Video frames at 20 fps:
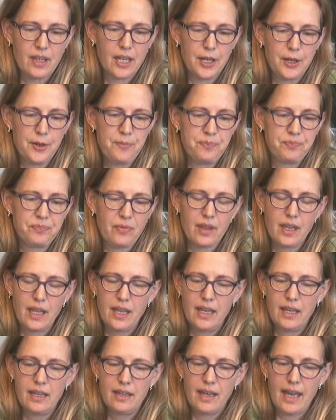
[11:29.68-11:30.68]
Um,
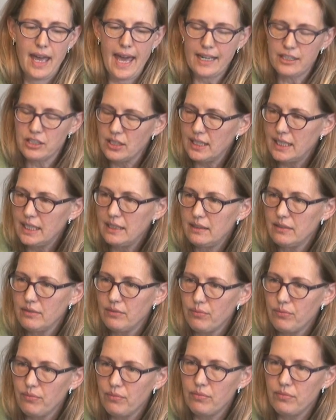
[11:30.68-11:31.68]
actually,
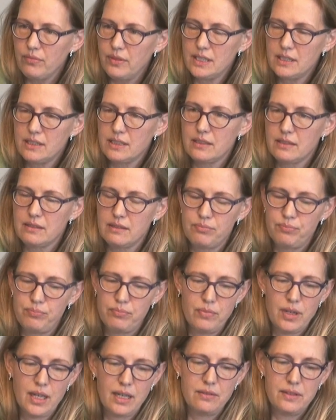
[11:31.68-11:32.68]
this,
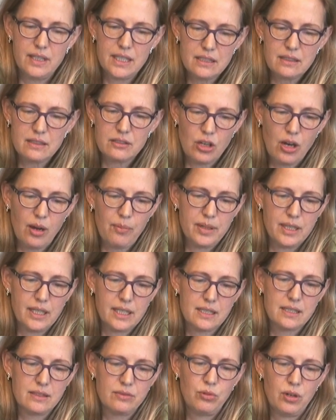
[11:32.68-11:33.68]
uh, these
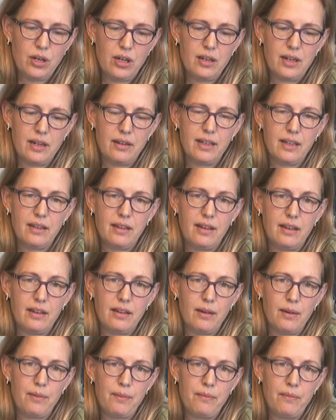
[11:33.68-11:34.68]
topics were
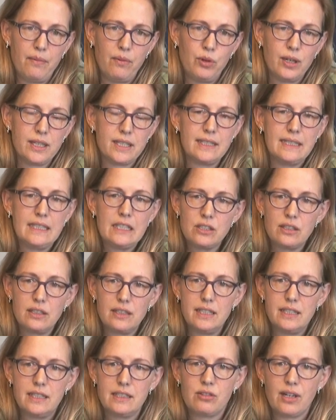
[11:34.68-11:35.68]
um, what
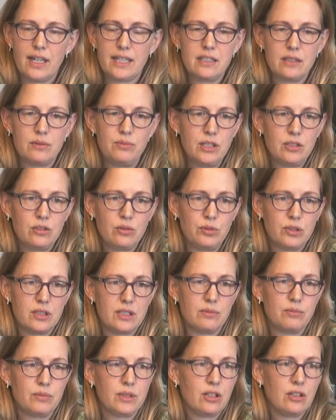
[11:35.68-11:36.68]
initially attracted me to
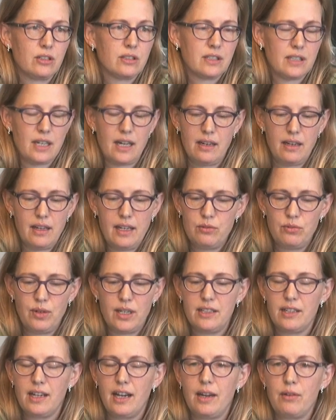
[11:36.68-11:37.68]
Buddhism because I,
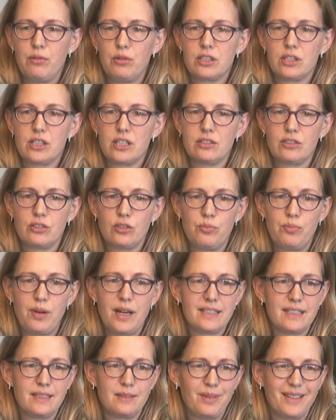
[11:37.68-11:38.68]
it, I, was just so
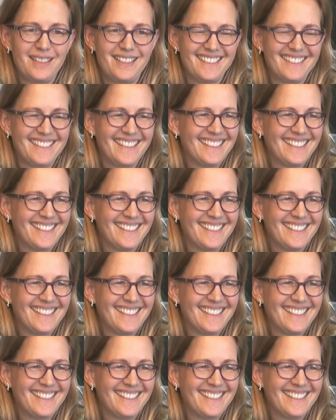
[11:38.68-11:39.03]
puzzled by it.